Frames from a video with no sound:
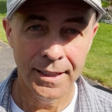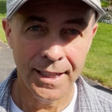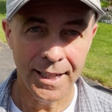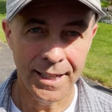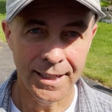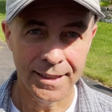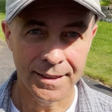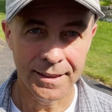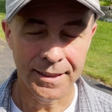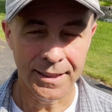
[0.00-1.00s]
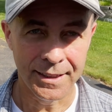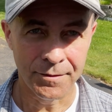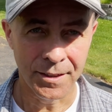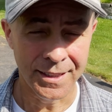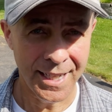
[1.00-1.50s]
and they
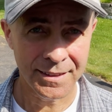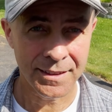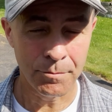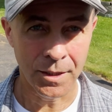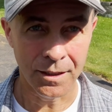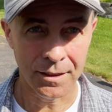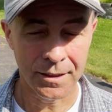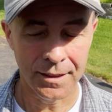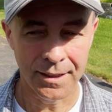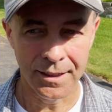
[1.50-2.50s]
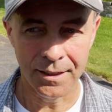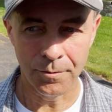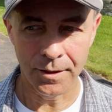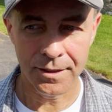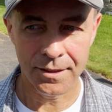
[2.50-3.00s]
leave a nasty mark,
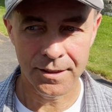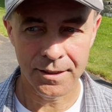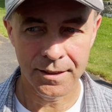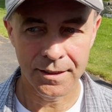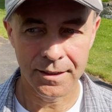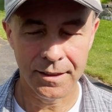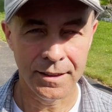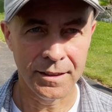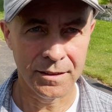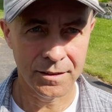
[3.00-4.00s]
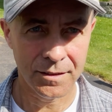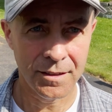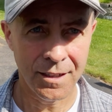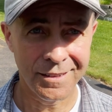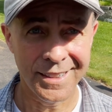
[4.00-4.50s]
which is
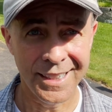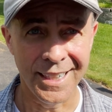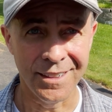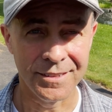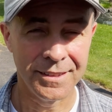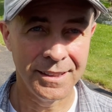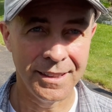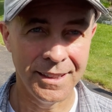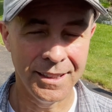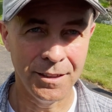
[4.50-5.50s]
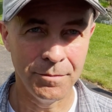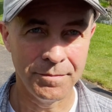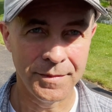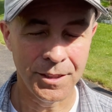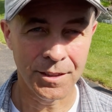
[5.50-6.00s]
hard to get out.
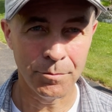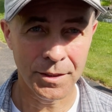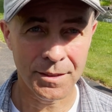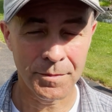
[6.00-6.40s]
You can put some